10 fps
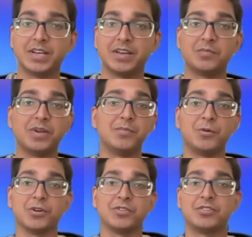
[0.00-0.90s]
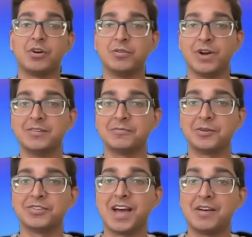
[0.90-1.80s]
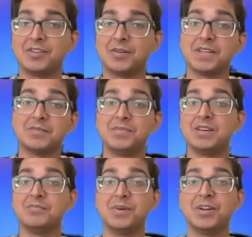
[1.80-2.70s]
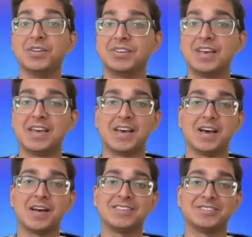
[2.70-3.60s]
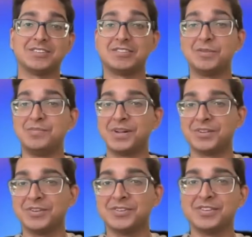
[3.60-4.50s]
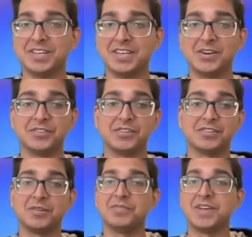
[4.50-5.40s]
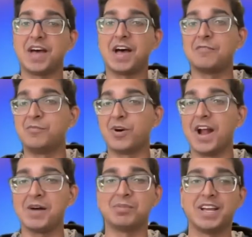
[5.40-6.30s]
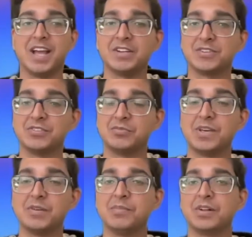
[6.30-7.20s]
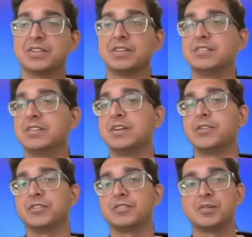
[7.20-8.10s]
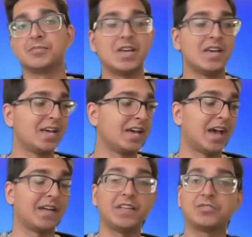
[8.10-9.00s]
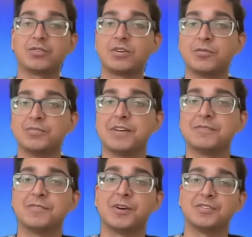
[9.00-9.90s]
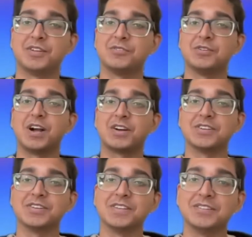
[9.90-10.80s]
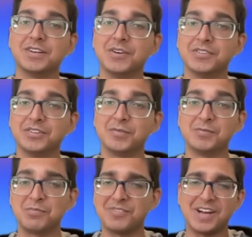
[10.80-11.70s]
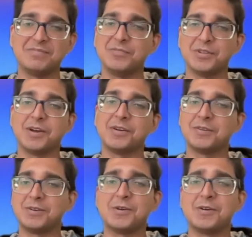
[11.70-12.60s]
People were so grateful to have something being built, to see builders in the ecosystem, to have more applications being built in this ecosystem. And that sort of was my first introduction to this ecosystem and provided me with an